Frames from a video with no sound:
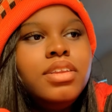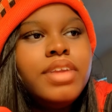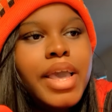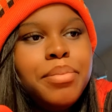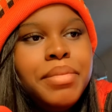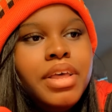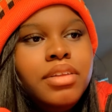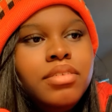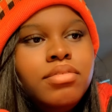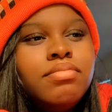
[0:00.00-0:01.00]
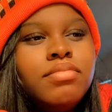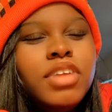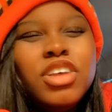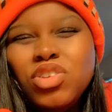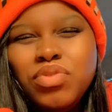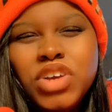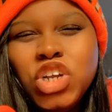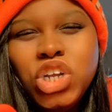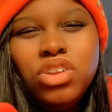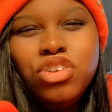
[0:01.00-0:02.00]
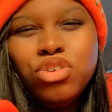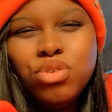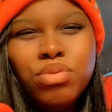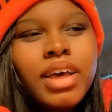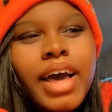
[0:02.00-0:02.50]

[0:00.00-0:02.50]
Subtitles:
Damon is fishy, too.